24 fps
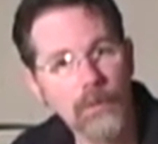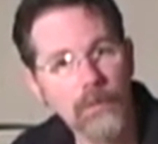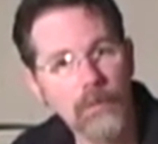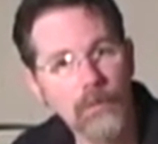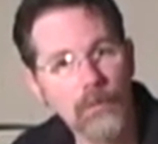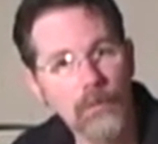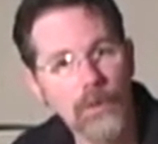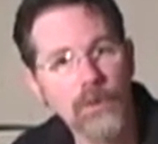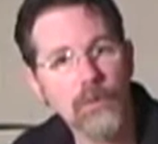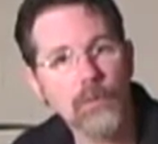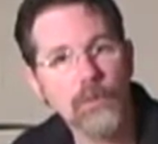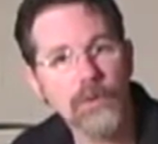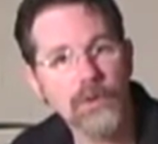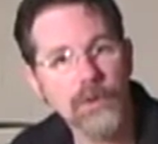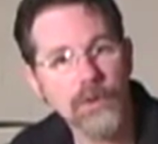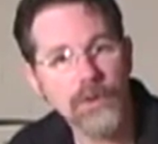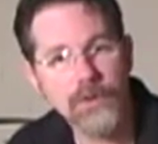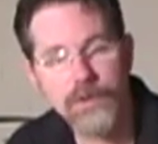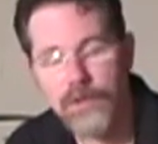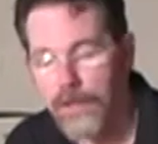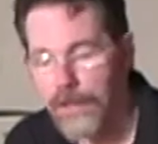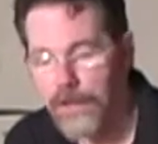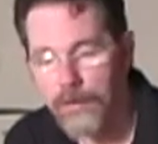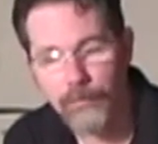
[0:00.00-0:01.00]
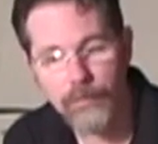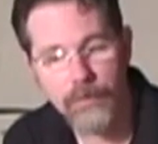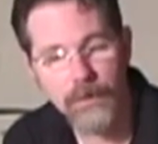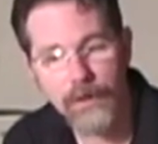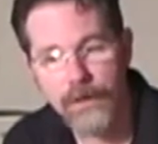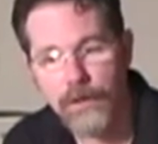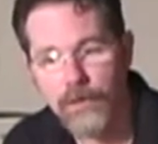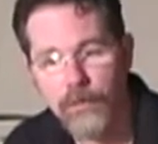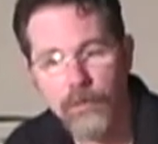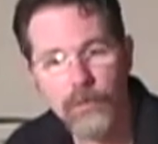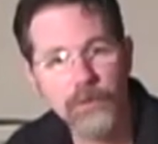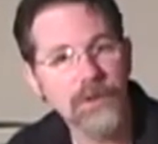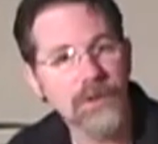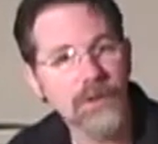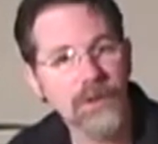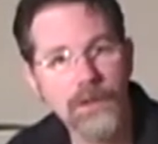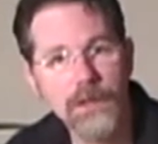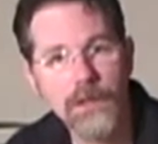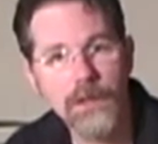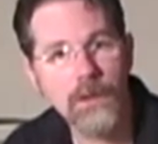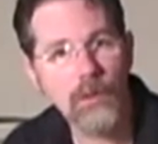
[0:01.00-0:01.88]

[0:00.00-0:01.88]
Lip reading: which would just take plain old CD